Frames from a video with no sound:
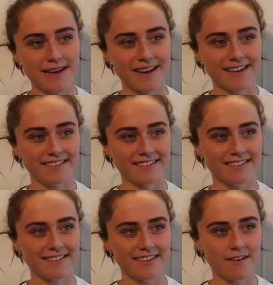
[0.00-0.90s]

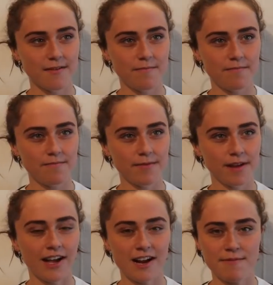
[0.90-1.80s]
Because
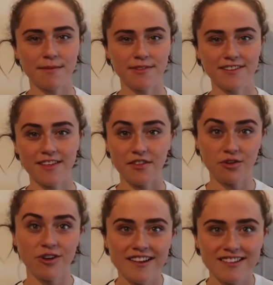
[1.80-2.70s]
a lot of people think that
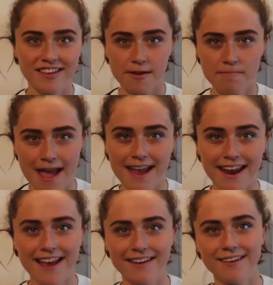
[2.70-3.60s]
they're crazy and they're
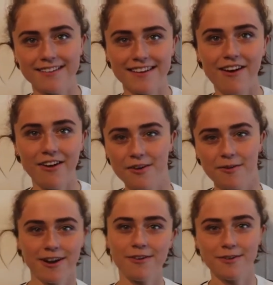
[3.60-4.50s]
man-haters and all
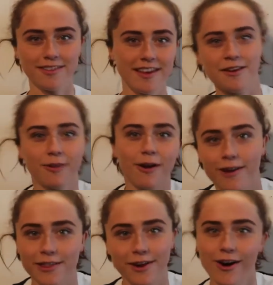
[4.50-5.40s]
they want to do is like
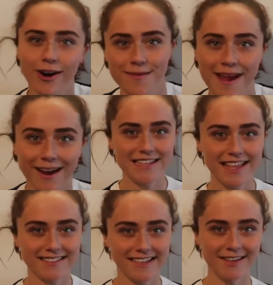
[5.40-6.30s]
grow out their arm
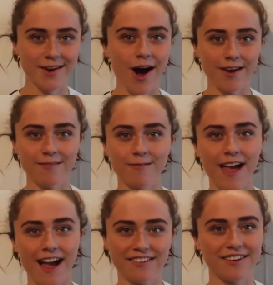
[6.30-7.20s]
hair. That's like not
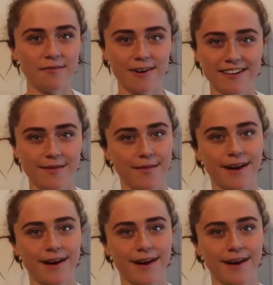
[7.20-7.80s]
actually what it's